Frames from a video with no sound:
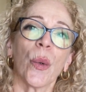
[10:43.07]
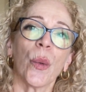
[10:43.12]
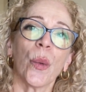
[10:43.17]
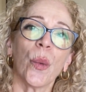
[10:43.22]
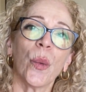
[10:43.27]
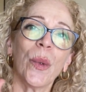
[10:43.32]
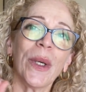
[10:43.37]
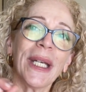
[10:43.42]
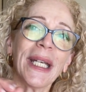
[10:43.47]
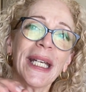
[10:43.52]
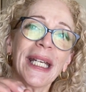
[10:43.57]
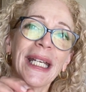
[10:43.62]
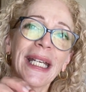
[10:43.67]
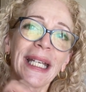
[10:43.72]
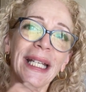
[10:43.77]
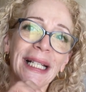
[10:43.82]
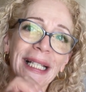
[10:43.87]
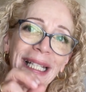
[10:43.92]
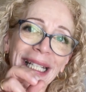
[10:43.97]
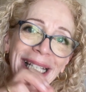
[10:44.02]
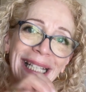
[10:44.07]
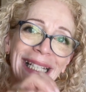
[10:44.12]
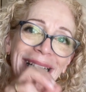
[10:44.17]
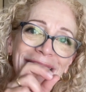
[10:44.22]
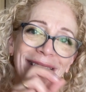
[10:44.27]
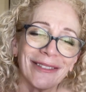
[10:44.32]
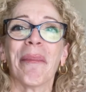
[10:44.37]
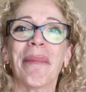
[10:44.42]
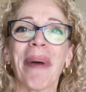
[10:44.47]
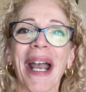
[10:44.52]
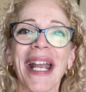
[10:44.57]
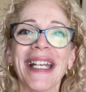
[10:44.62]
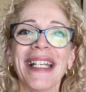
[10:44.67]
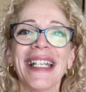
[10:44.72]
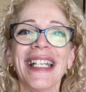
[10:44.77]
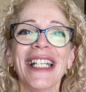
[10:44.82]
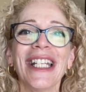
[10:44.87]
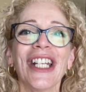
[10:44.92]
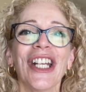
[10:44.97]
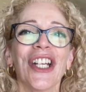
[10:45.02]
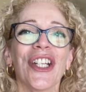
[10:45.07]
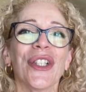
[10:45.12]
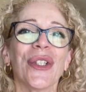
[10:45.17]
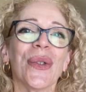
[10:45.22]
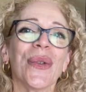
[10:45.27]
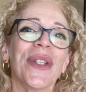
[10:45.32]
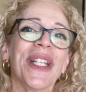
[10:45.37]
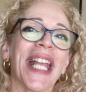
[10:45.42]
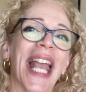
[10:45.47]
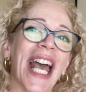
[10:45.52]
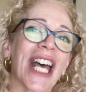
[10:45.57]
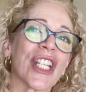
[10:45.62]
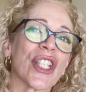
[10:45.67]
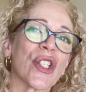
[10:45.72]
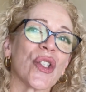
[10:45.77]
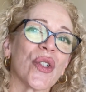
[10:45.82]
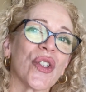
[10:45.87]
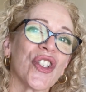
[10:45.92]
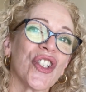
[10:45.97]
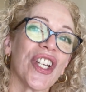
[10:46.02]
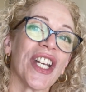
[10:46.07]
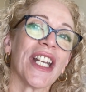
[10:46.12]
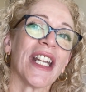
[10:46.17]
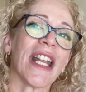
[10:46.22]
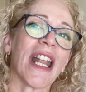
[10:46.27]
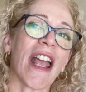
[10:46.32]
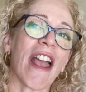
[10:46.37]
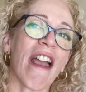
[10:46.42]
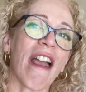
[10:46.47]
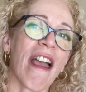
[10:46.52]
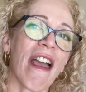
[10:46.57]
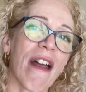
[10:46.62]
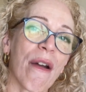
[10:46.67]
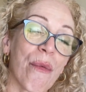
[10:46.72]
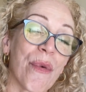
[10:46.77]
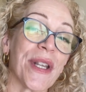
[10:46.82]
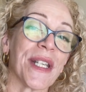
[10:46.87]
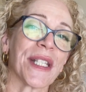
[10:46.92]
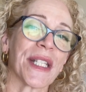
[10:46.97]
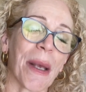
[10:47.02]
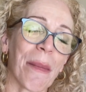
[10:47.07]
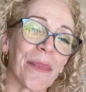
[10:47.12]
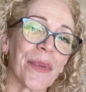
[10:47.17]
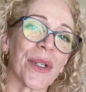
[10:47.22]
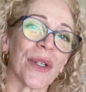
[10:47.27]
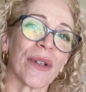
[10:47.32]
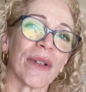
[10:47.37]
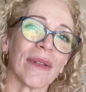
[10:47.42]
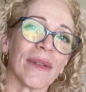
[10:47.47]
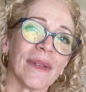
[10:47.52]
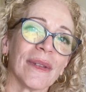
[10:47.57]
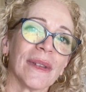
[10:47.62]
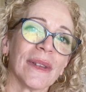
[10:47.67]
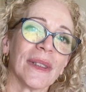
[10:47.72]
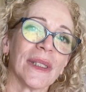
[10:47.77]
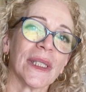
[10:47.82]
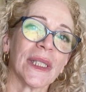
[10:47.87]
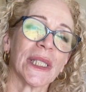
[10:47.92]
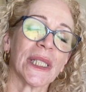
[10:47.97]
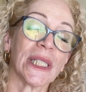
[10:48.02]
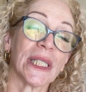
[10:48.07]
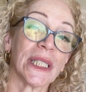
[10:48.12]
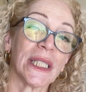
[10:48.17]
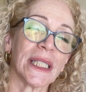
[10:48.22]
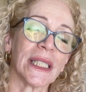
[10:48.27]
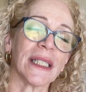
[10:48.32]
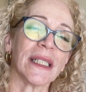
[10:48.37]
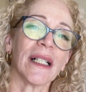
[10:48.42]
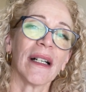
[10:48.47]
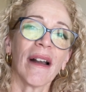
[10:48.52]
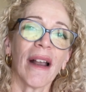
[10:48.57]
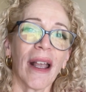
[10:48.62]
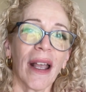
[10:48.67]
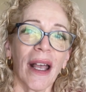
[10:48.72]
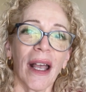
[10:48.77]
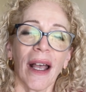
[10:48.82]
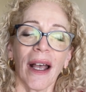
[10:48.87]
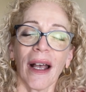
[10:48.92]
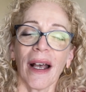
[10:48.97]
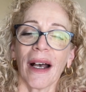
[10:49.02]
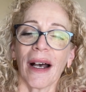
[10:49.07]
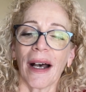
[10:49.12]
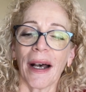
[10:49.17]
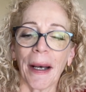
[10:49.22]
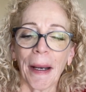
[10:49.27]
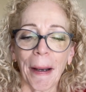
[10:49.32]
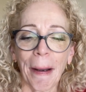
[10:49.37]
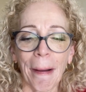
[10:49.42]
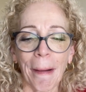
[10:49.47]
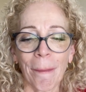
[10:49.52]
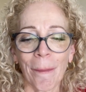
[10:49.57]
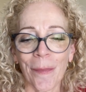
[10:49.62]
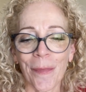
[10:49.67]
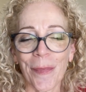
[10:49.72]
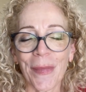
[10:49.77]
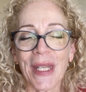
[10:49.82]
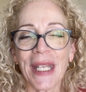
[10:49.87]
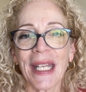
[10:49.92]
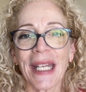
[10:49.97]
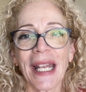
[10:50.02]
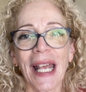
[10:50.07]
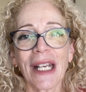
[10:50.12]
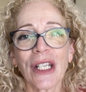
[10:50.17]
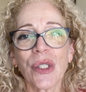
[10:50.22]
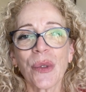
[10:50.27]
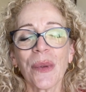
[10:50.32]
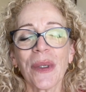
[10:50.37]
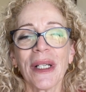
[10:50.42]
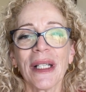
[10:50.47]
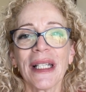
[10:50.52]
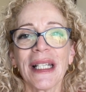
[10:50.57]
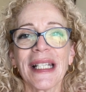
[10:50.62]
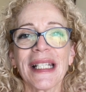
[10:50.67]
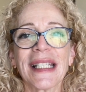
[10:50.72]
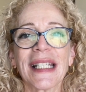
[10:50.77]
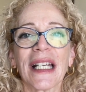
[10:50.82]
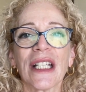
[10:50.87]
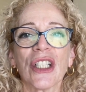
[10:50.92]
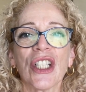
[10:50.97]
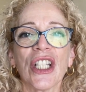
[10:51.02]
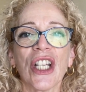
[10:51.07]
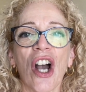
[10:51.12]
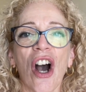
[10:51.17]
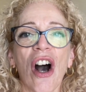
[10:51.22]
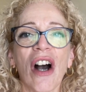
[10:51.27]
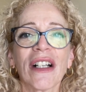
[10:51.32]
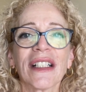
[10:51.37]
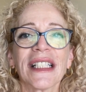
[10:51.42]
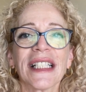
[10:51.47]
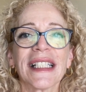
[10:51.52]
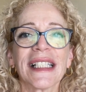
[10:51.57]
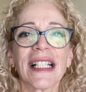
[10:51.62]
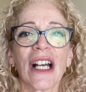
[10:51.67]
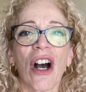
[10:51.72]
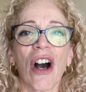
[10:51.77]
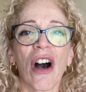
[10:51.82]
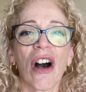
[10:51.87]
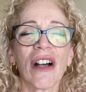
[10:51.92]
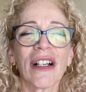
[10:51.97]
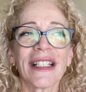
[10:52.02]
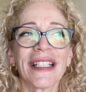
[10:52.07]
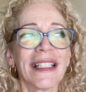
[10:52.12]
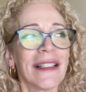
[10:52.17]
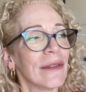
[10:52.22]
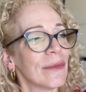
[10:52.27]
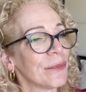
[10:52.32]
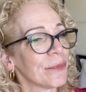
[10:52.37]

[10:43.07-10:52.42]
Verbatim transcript: weakening binding to the estrogen receptor. Huh. Um, the next one is that the octi oct